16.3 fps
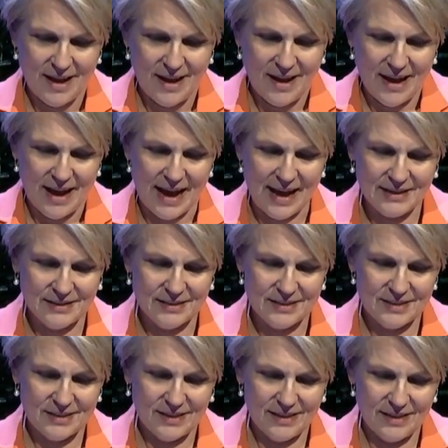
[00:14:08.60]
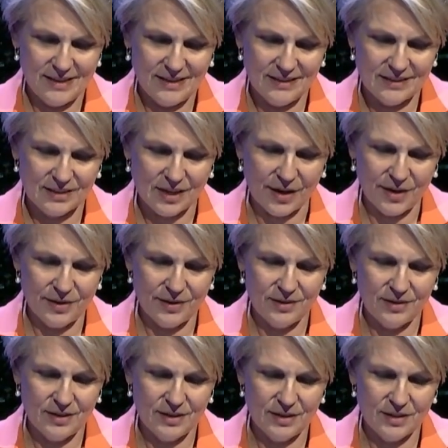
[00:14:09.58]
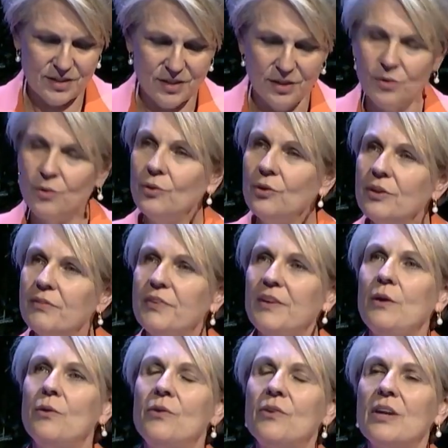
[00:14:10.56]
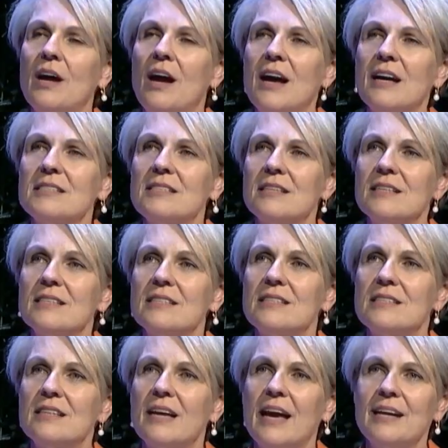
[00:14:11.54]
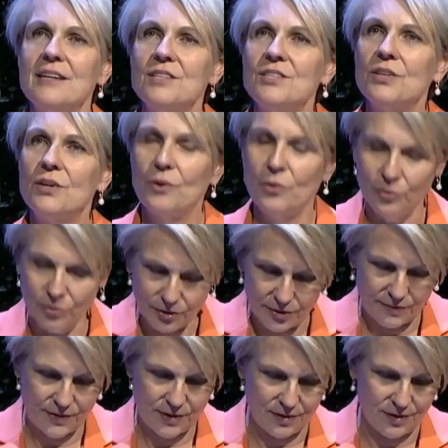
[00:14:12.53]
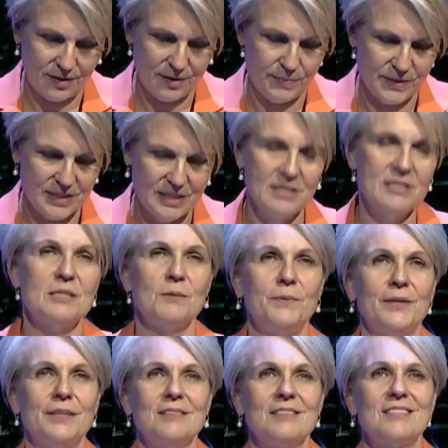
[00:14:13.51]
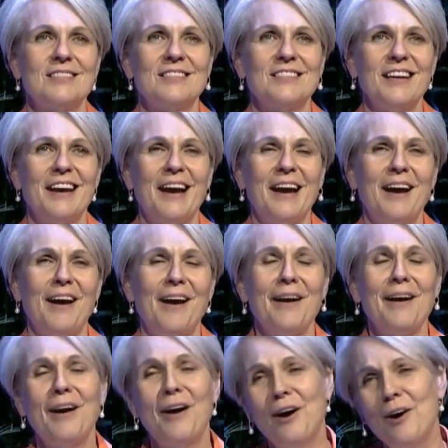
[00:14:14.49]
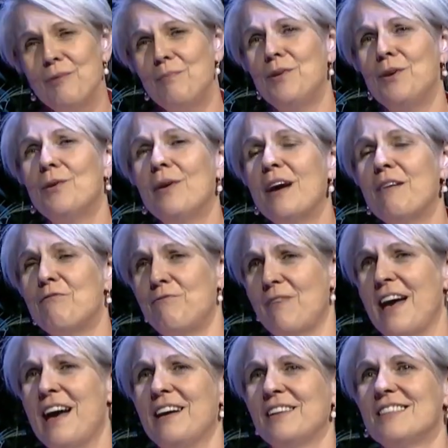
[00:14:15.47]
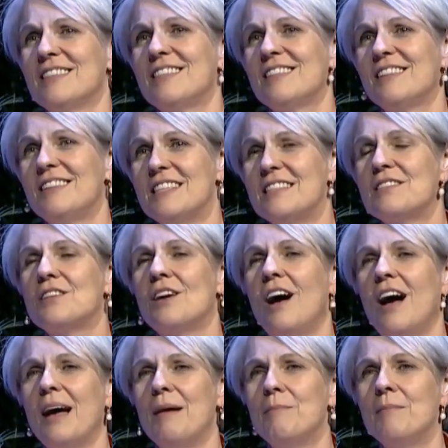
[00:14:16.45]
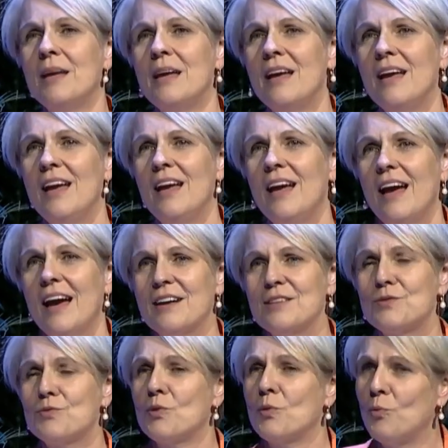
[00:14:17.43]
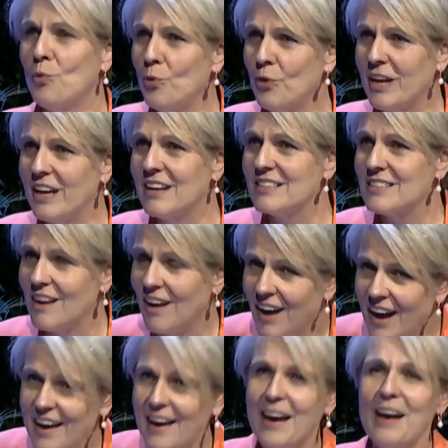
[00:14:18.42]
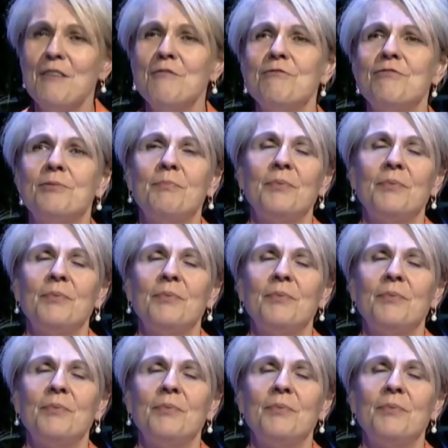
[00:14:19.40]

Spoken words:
And so to all of the organisers and to all of you, the participants, I hope you have found this time as rewarding as I have.